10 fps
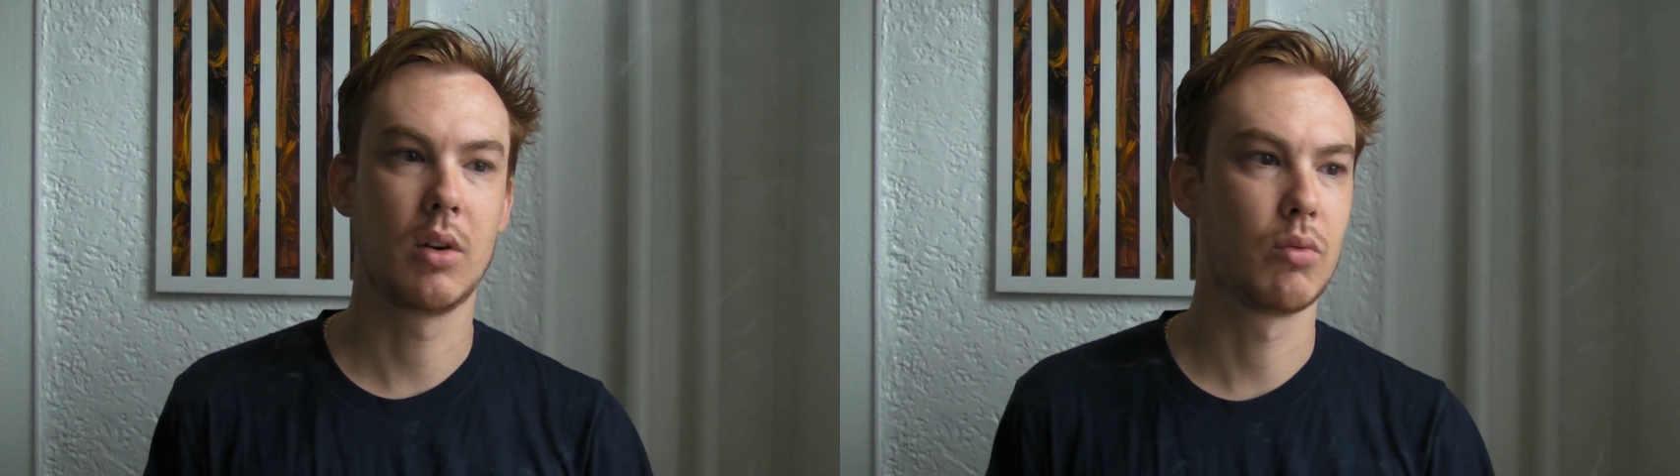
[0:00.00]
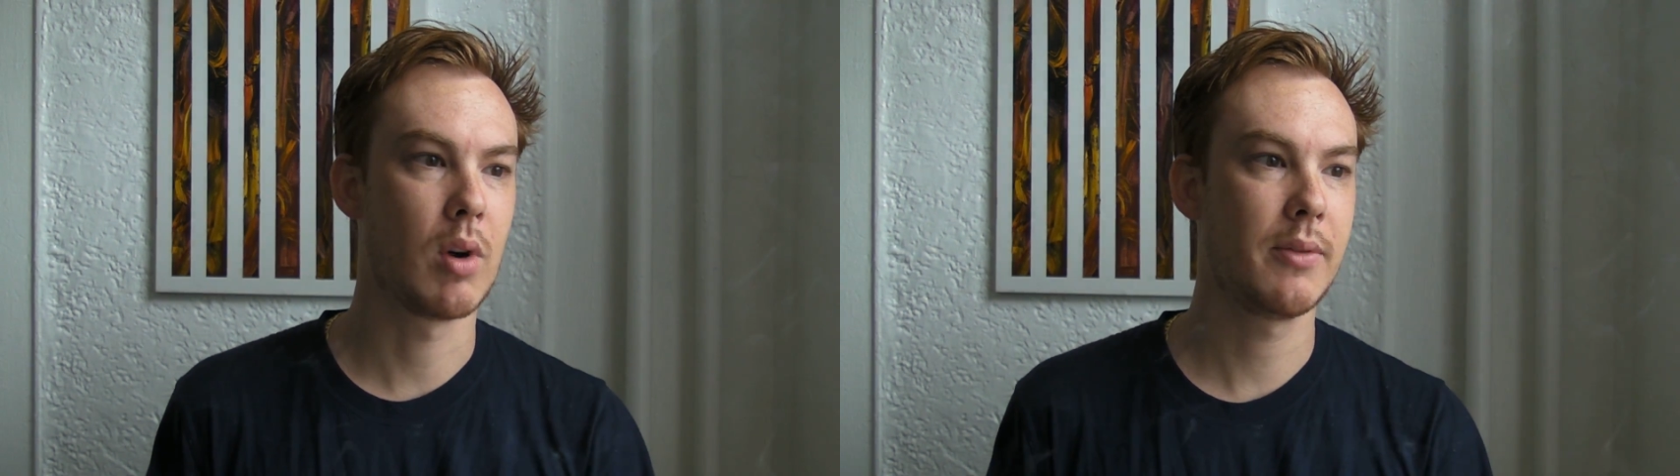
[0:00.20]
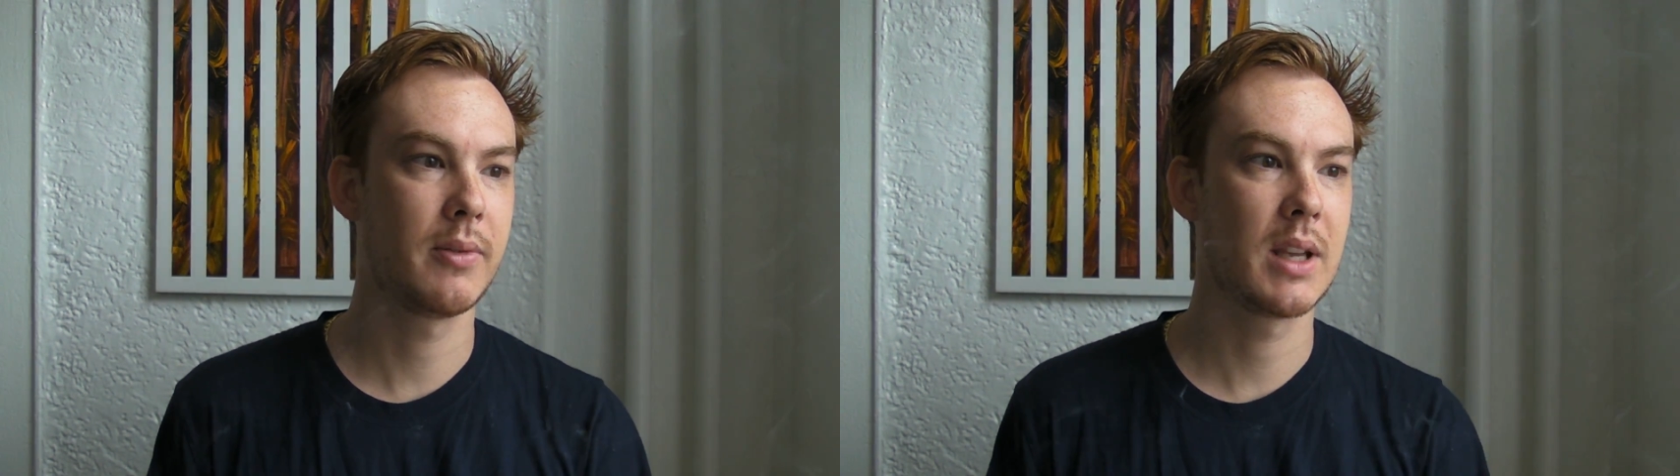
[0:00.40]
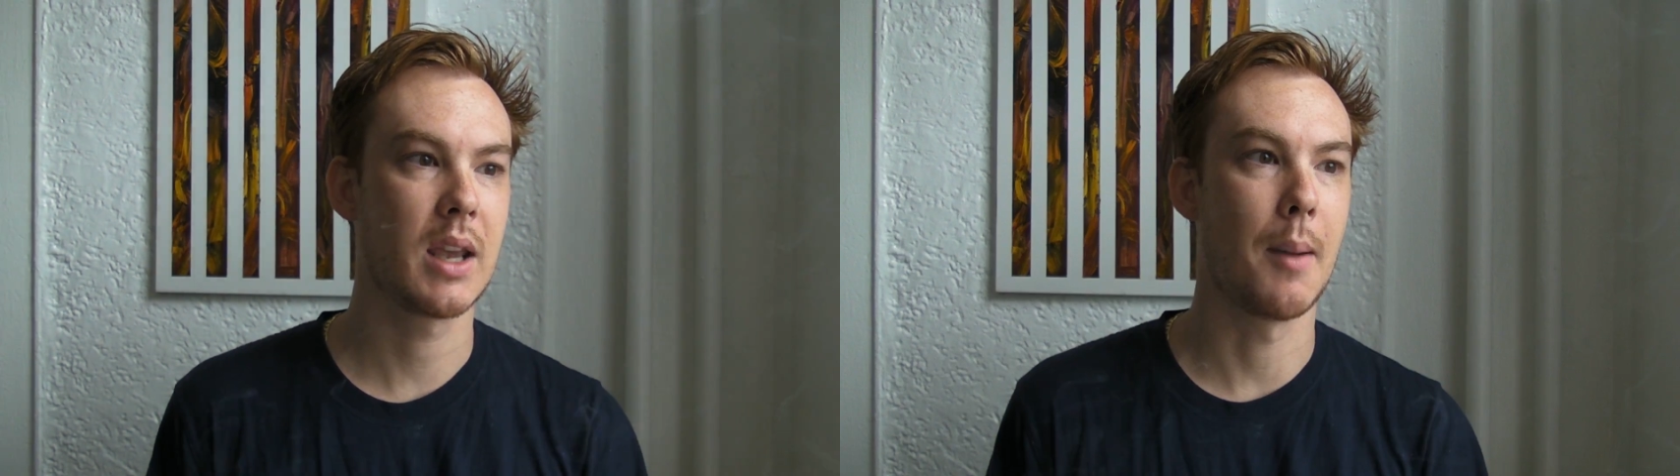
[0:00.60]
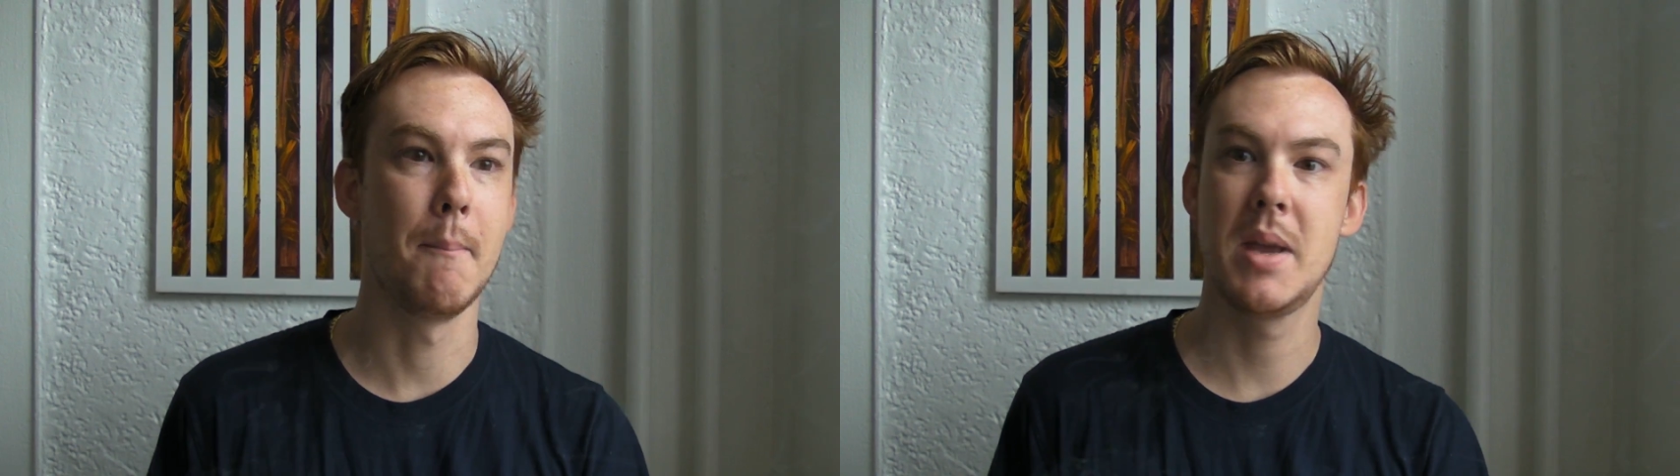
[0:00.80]
roughly
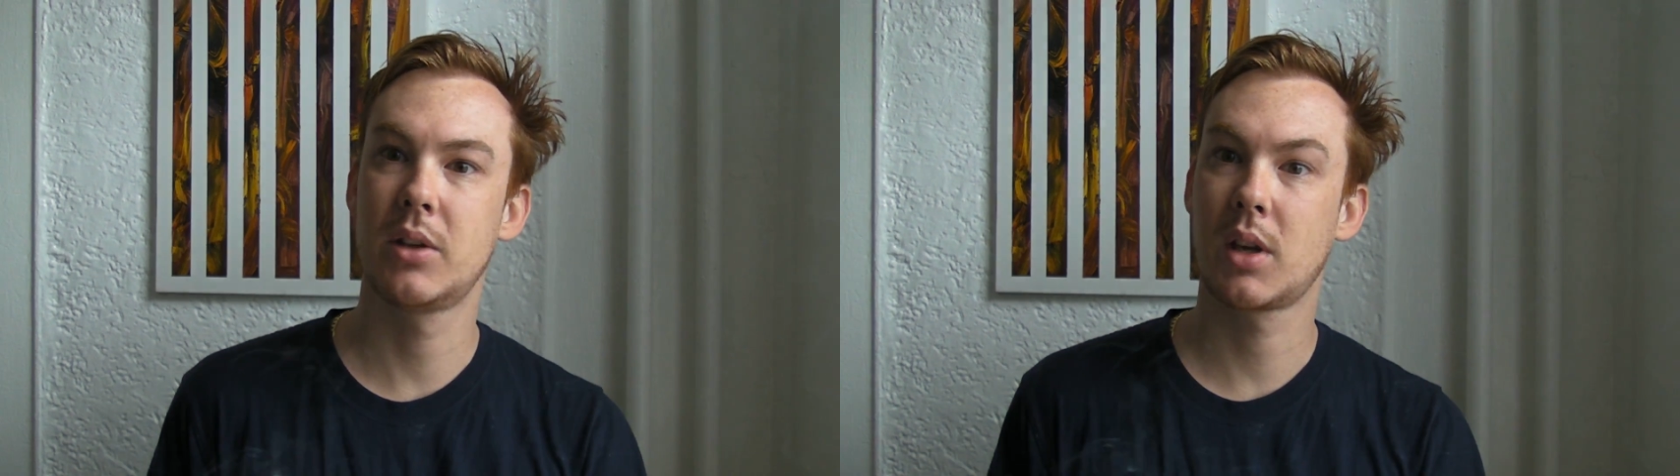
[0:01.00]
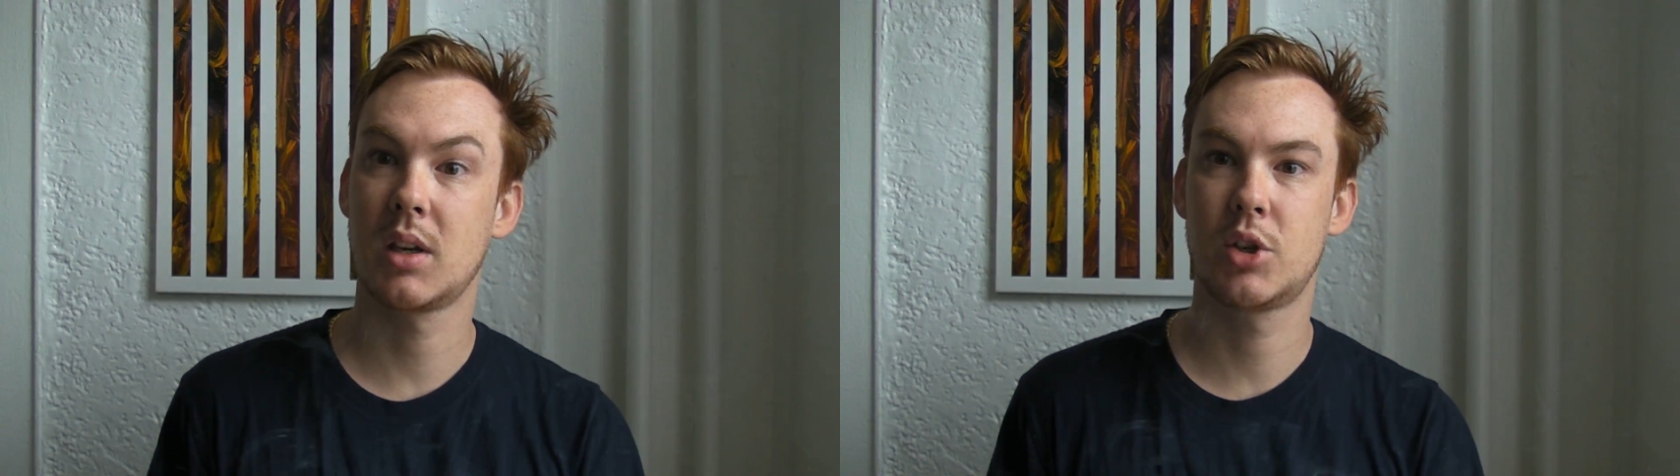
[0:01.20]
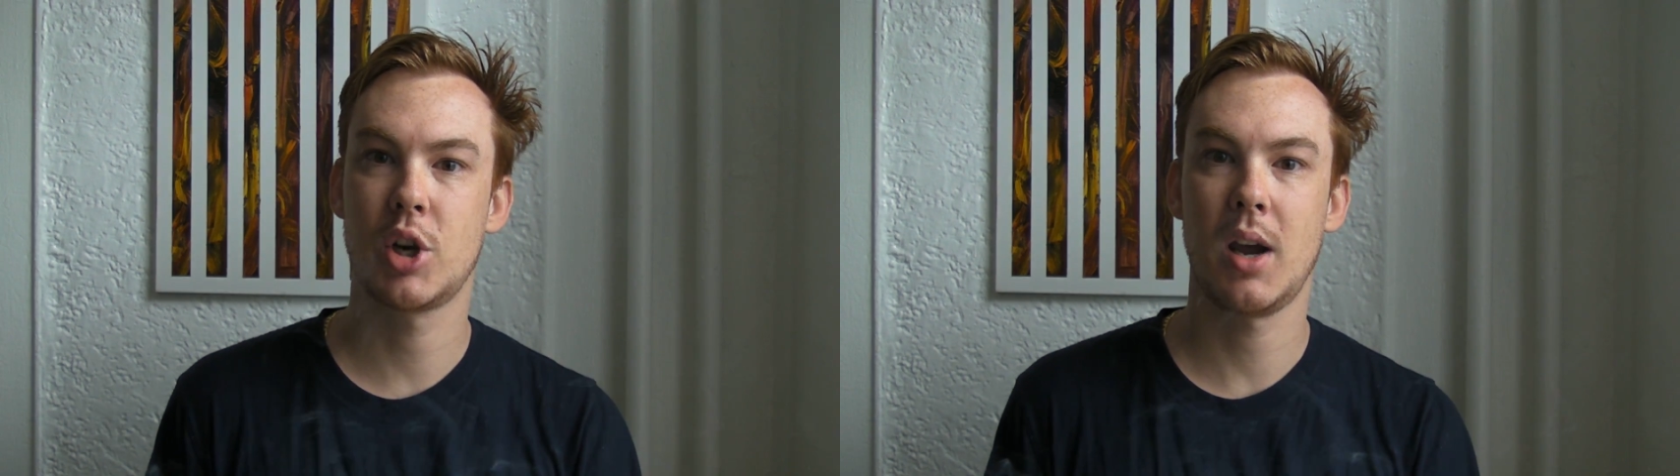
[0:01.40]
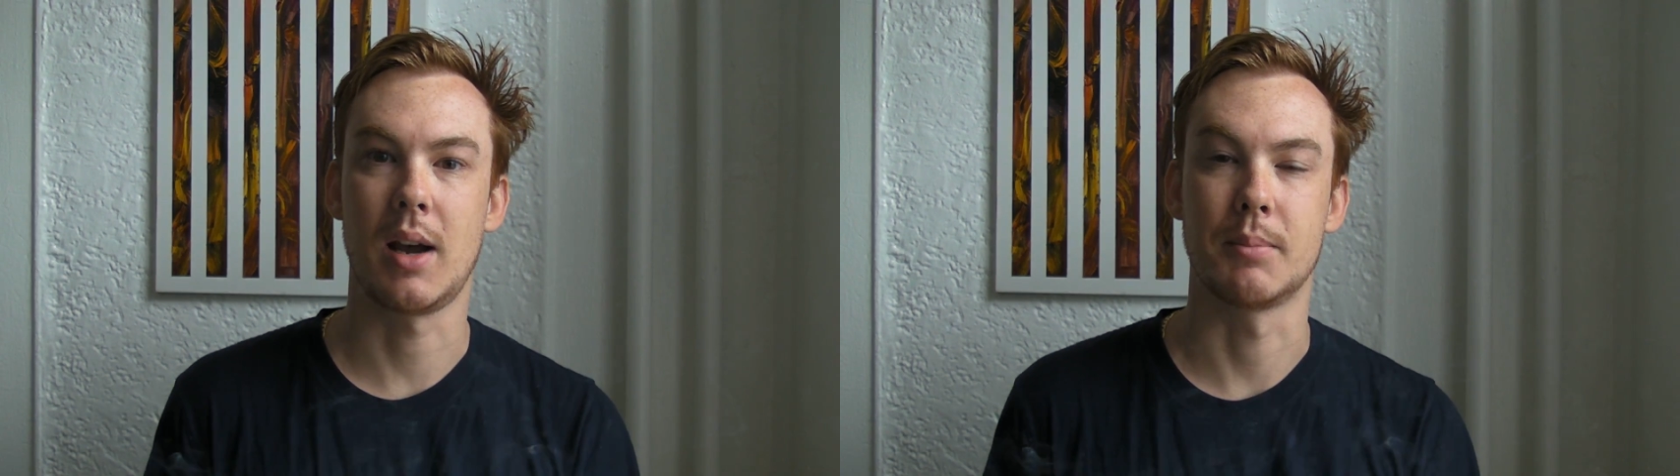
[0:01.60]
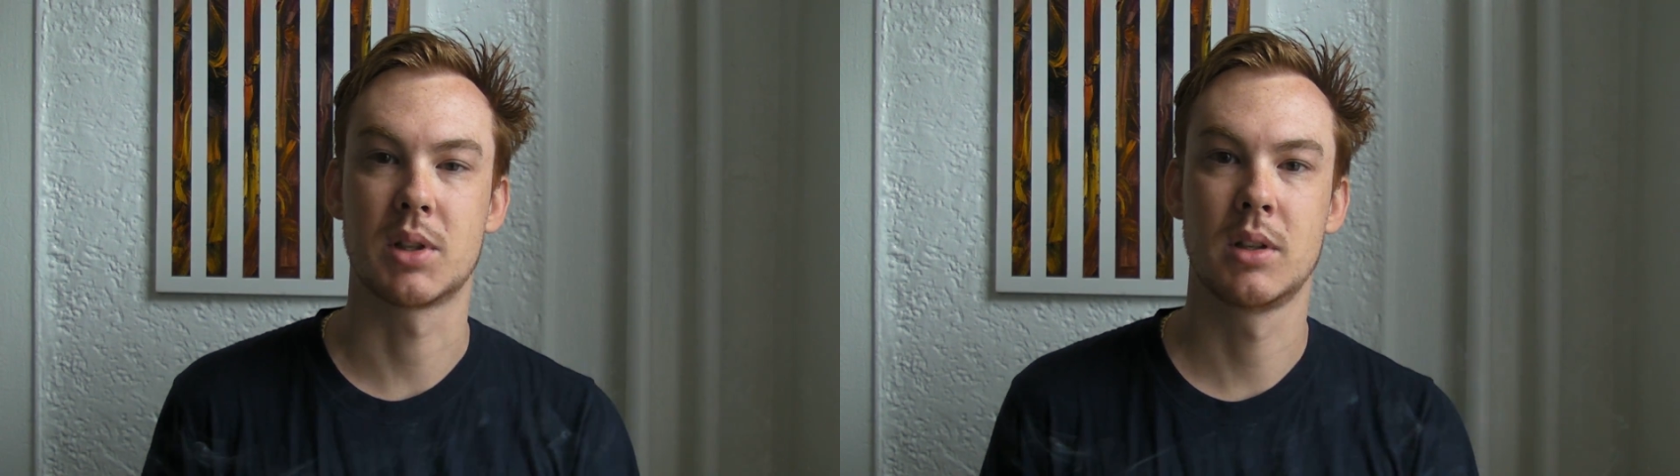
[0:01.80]
1 million
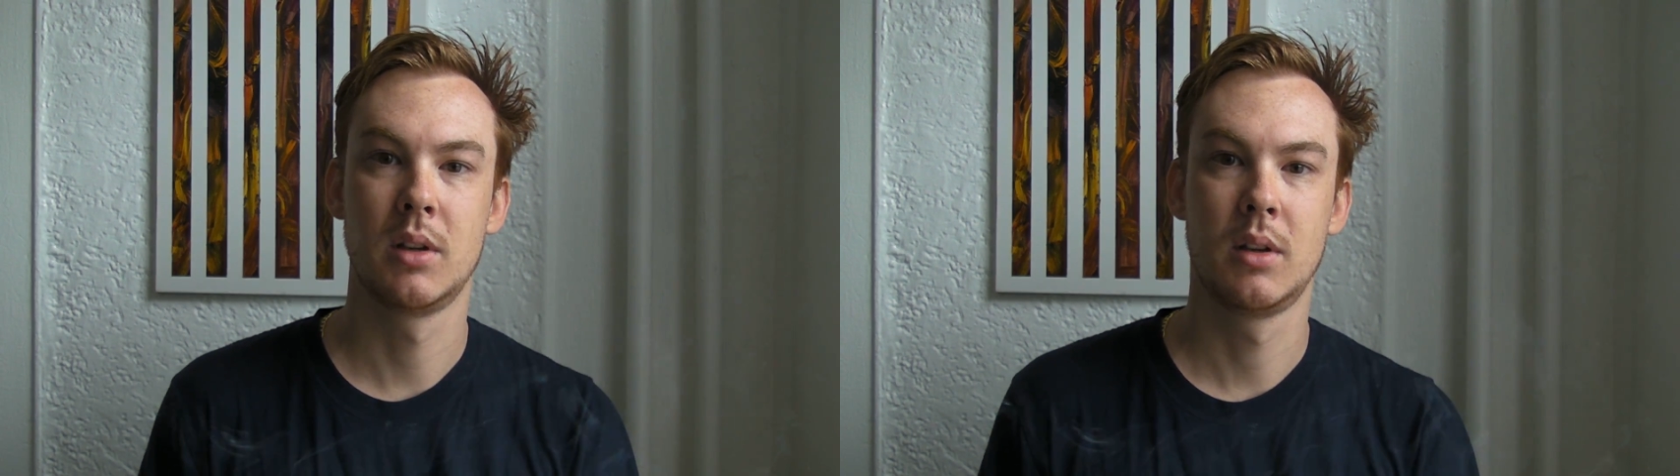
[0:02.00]
jobs.